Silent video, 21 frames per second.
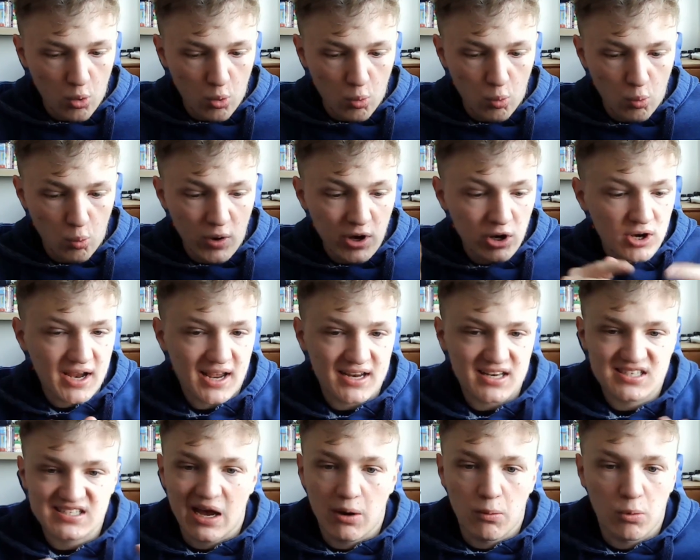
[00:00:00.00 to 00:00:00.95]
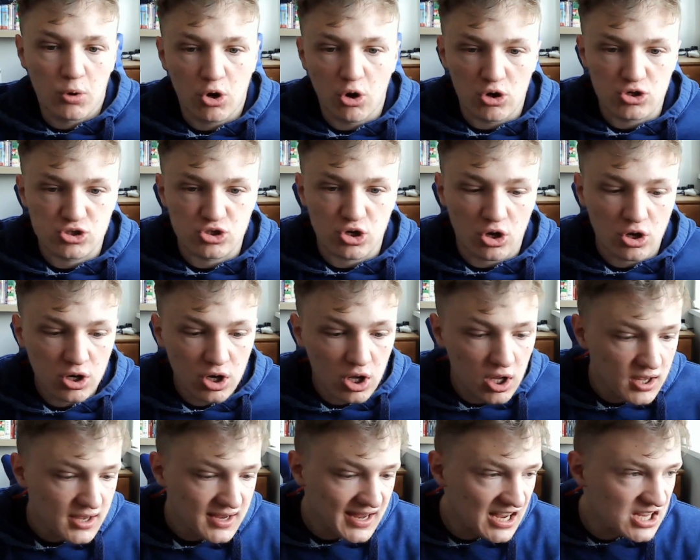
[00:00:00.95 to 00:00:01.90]
we don't get to decide what goes on.
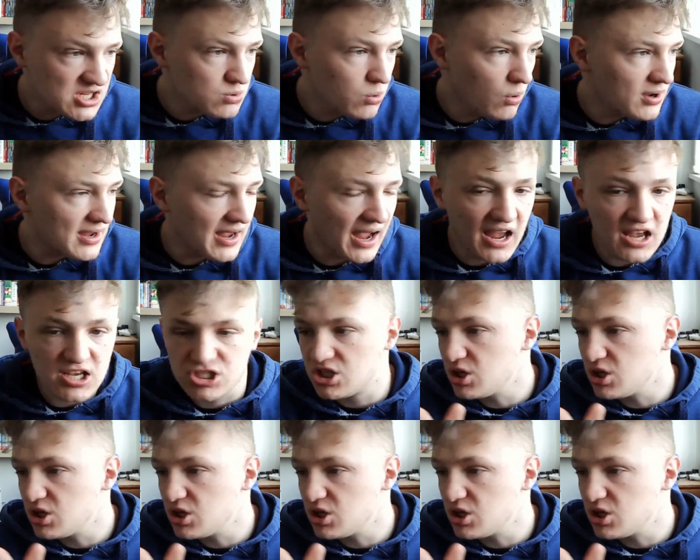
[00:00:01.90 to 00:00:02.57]
Guess what, guys?